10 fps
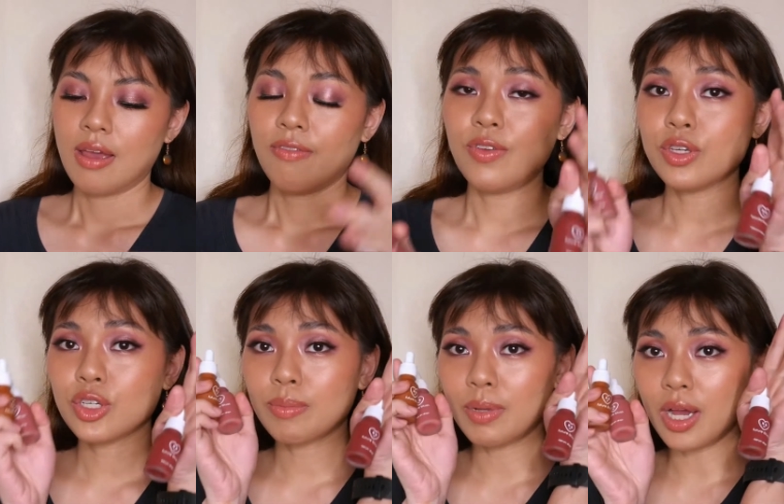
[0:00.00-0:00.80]

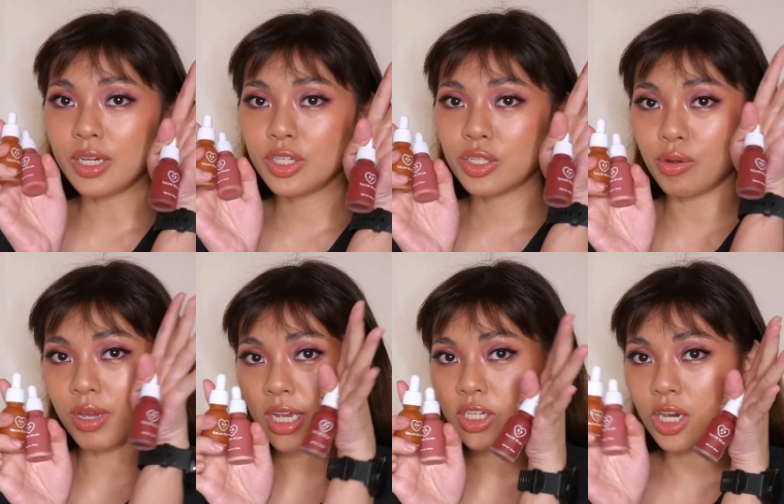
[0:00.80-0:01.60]
Future Blush. So
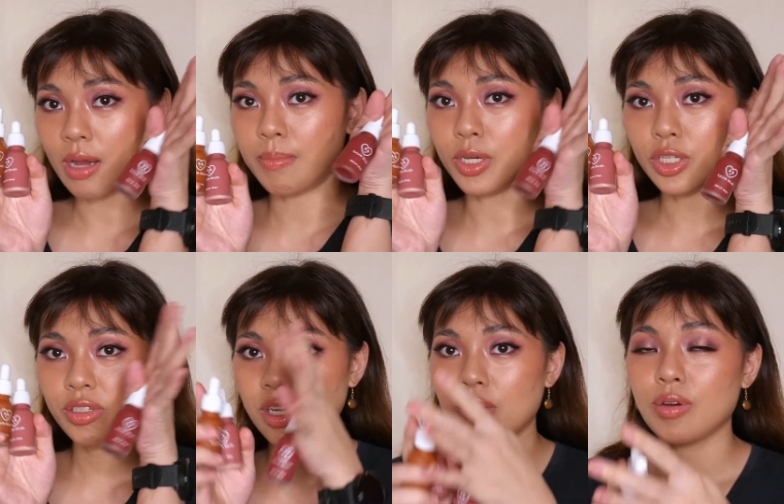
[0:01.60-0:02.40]
yan siya, blush
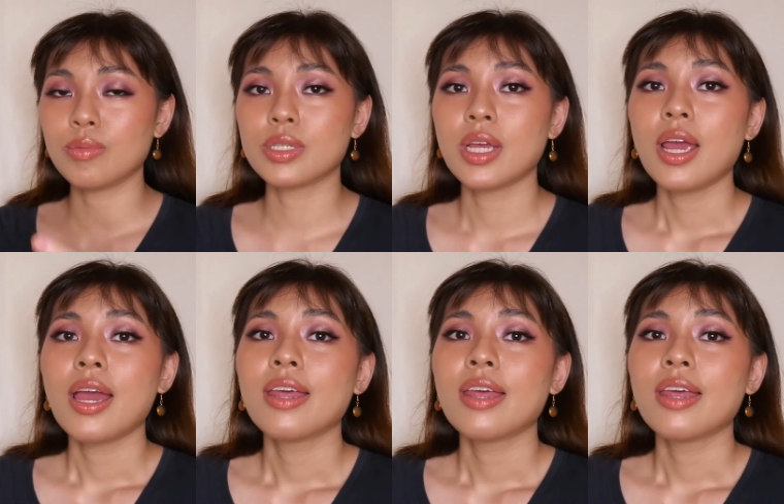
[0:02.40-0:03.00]
serums.